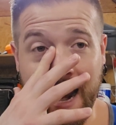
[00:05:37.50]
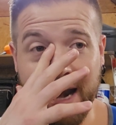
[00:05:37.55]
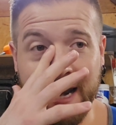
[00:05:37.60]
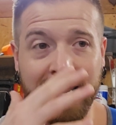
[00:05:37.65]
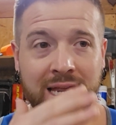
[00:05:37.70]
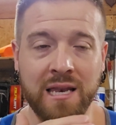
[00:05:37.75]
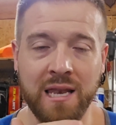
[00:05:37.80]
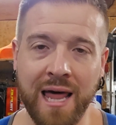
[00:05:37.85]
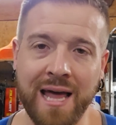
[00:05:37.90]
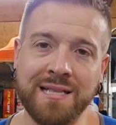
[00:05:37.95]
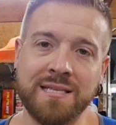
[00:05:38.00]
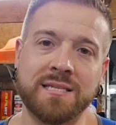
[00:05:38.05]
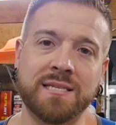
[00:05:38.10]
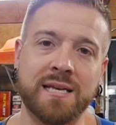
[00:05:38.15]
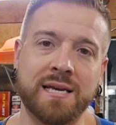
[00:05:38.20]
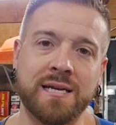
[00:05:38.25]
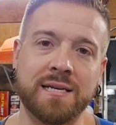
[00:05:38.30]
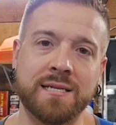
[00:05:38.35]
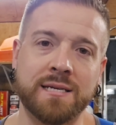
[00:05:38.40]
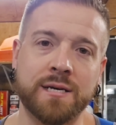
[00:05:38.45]
And he
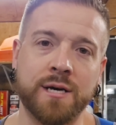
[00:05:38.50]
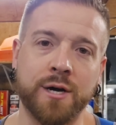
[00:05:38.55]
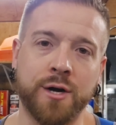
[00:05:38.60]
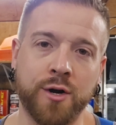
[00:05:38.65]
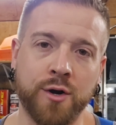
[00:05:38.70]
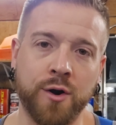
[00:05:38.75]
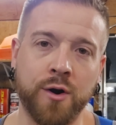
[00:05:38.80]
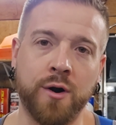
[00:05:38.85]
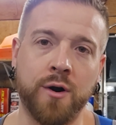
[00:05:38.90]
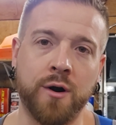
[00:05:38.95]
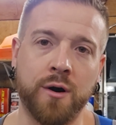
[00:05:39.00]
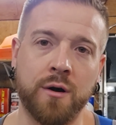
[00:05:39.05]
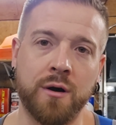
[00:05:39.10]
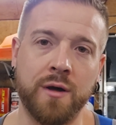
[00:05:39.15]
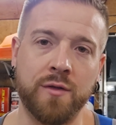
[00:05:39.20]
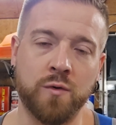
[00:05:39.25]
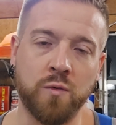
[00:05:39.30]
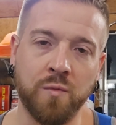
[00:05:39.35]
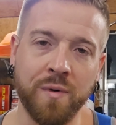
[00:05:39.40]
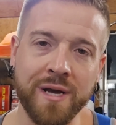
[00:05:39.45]
lets it occur.
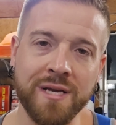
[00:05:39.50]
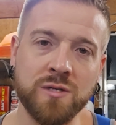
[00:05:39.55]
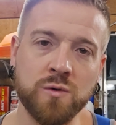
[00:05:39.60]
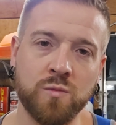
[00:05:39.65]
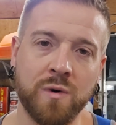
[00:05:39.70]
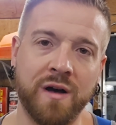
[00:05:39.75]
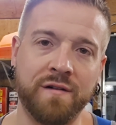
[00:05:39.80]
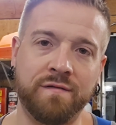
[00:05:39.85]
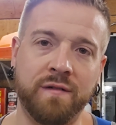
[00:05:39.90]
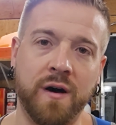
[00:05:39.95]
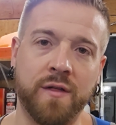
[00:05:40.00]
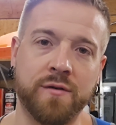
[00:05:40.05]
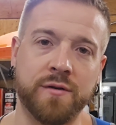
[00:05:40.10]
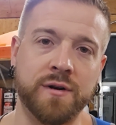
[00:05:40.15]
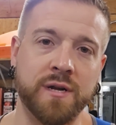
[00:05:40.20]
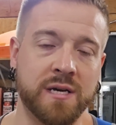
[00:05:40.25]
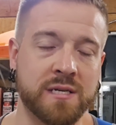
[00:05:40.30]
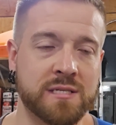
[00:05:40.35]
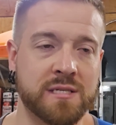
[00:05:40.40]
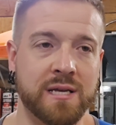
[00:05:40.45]
And the reason why
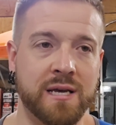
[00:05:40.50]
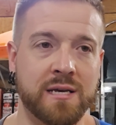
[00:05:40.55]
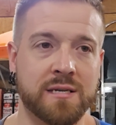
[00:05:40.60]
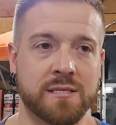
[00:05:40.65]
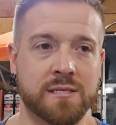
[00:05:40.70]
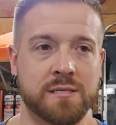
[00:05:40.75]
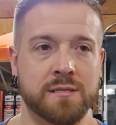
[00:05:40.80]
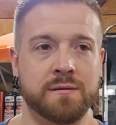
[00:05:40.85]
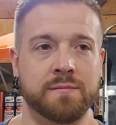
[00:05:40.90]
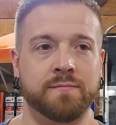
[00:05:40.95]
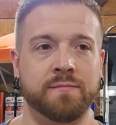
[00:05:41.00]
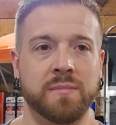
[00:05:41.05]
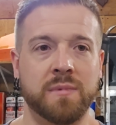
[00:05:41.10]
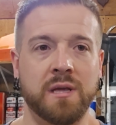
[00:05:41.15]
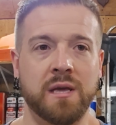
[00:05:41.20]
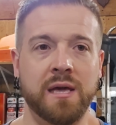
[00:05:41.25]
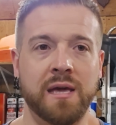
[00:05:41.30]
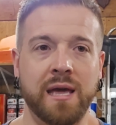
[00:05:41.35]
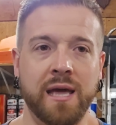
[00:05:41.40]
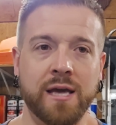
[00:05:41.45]
Father does this
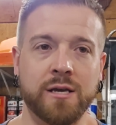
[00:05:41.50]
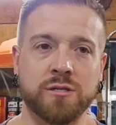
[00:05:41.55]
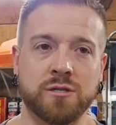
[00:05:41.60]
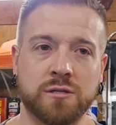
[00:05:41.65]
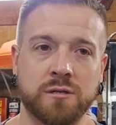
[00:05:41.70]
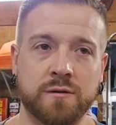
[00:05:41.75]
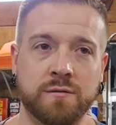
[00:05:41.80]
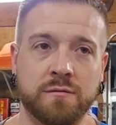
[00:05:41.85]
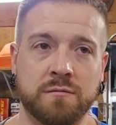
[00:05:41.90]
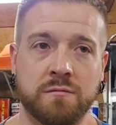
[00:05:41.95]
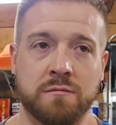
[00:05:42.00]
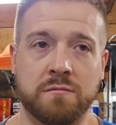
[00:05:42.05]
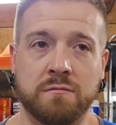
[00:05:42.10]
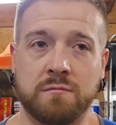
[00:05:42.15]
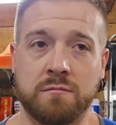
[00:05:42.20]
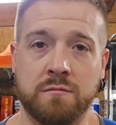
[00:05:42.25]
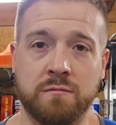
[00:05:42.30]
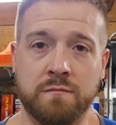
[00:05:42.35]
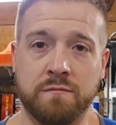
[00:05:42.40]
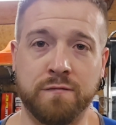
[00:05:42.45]
is
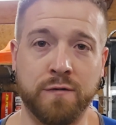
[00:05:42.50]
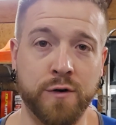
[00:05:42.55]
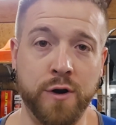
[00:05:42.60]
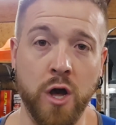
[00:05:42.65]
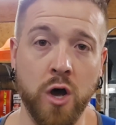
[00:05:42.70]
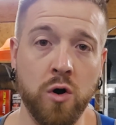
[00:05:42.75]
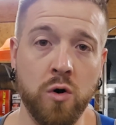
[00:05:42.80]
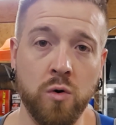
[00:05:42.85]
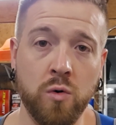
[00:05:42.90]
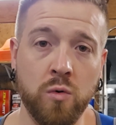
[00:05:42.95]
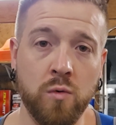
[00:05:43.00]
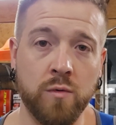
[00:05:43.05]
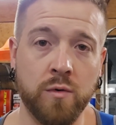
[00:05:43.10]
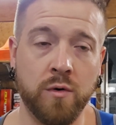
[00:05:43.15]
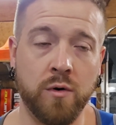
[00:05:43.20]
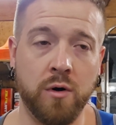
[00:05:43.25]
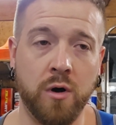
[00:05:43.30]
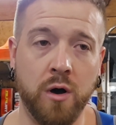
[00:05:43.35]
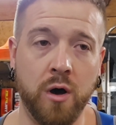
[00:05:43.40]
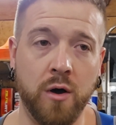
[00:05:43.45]
for no
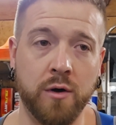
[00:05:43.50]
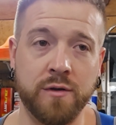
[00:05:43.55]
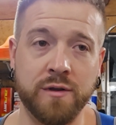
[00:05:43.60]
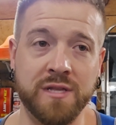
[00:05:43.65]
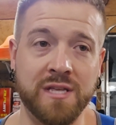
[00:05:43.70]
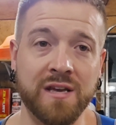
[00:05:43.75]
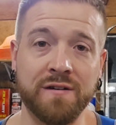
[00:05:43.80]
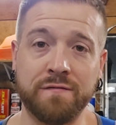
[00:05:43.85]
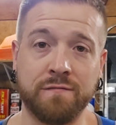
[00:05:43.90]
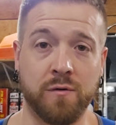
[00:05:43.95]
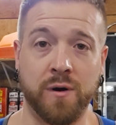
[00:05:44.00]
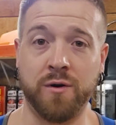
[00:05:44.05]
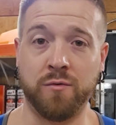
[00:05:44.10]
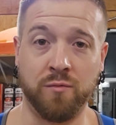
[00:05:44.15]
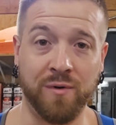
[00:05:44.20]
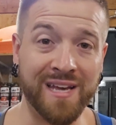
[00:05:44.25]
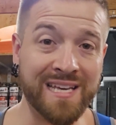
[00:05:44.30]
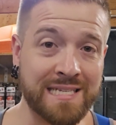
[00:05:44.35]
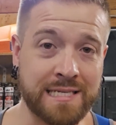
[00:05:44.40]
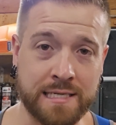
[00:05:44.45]

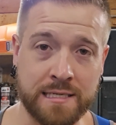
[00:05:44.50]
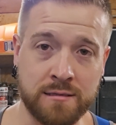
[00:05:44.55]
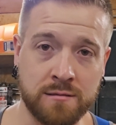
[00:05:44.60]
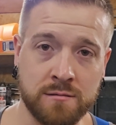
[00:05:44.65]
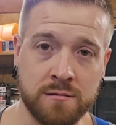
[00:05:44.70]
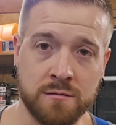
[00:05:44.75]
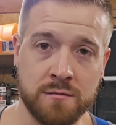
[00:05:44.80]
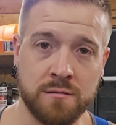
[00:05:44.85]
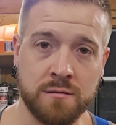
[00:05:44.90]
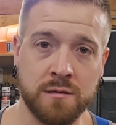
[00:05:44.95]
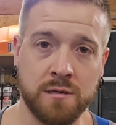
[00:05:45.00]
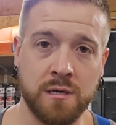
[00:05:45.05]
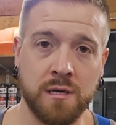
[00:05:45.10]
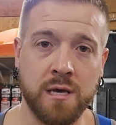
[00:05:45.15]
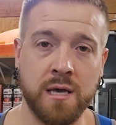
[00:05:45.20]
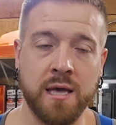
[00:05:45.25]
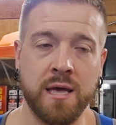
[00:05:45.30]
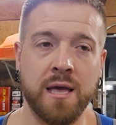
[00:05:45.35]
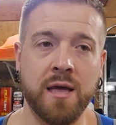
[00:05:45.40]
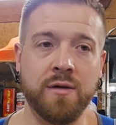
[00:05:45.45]
different reason
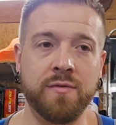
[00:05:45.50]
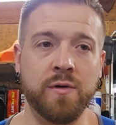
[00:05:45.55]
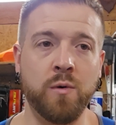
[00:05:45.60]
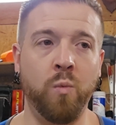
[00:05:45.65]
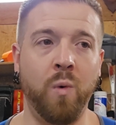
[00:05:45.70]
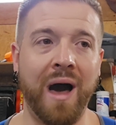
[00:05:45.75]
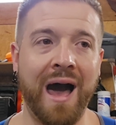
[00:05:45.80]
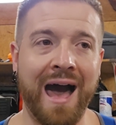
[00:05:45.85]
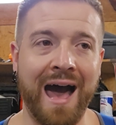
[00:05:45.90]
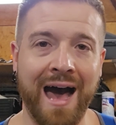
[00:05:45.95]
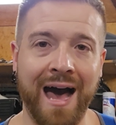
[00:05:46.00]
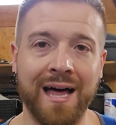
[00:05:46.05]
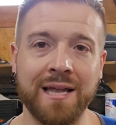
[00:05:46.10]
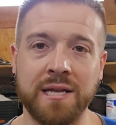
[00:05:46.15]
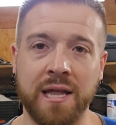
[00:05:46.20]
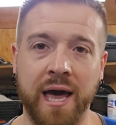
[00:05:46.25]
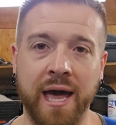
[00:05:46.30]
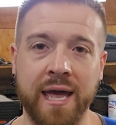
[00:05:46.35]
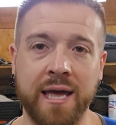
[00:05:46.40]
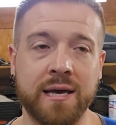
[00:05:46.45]
than why I
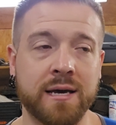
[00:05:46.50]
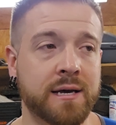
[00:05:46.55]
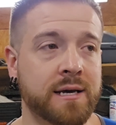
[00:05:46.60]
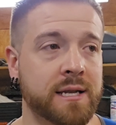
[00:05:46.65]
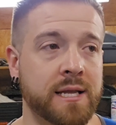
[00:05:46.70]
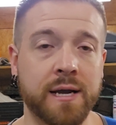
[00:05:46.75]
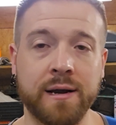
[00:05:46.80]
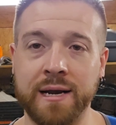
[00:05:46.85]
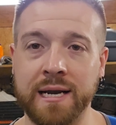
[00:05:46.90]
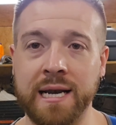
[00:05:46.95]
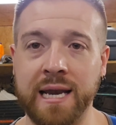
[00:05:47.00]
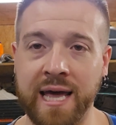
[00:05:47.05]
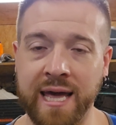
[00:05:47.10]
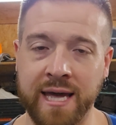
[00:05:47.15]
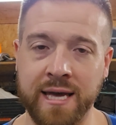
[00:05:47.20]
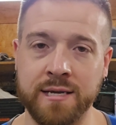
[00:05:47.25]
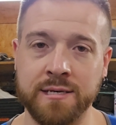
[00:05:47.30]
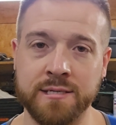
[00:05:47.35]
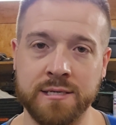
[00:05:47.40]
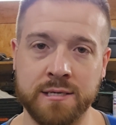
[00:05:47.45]
like clearing
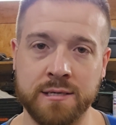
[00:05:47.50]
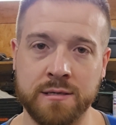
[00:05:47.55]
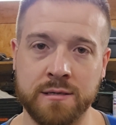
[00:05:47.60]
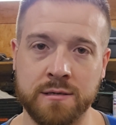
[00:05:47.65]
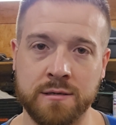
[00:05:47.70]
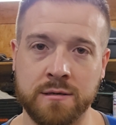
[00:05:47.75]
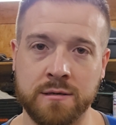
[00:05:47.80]
land.